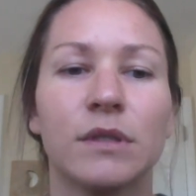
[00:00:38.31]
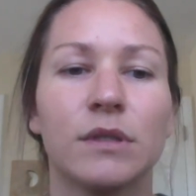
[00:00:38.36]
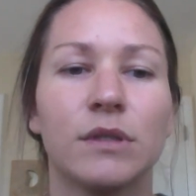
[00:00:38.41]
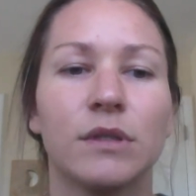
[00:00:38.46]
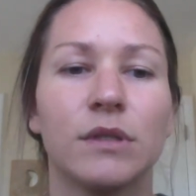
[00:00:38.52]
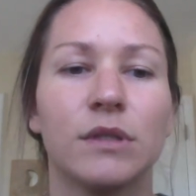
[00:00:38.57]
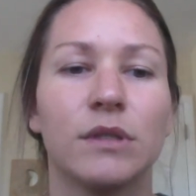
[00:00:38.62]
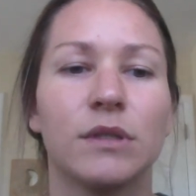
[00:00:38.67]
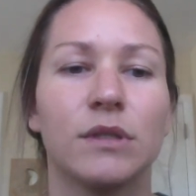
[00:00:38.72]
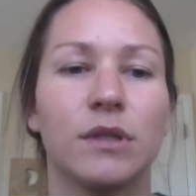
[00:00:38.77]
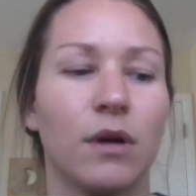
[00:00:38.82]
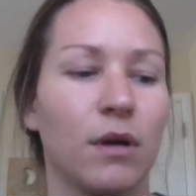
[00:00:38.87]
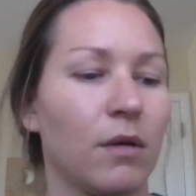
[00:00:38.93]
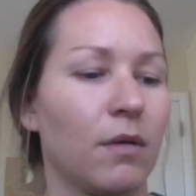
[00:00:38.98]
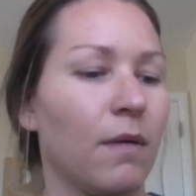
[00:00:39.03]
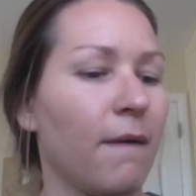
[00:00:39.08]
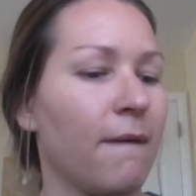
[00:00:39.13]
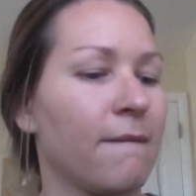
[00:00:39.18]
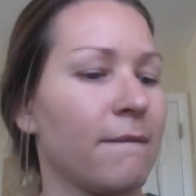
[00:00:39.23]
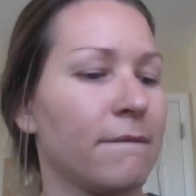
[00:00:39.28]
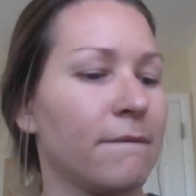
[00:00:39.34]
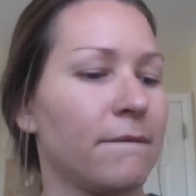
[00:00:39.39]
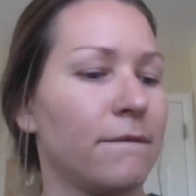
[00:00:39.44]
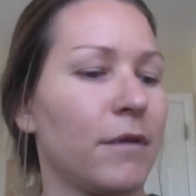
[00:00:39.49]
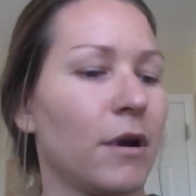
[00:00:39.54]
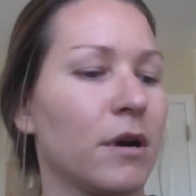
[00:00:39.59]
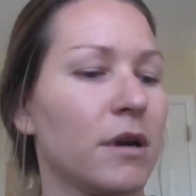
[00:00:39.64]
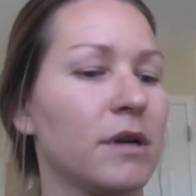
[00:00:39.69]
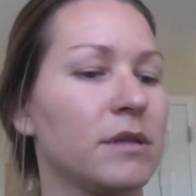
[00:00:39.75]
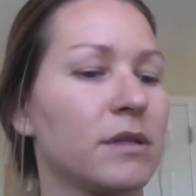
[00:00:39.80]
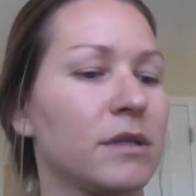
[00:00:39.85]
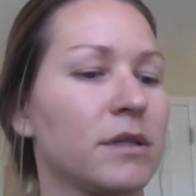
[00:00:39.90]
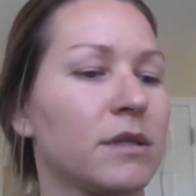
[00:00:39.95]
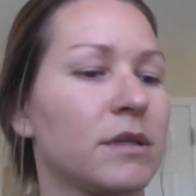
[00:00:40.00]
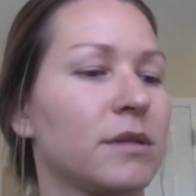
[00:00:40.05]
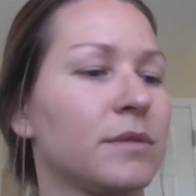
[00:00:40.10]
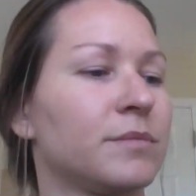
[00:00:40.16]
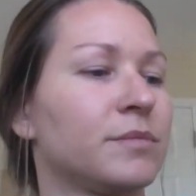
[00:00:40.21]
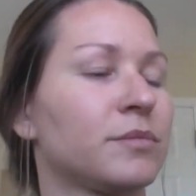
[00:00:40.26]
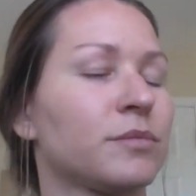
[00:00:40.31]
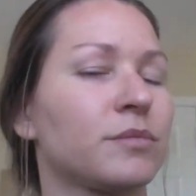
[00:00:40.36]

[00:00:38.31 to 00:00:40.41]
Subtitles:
So first,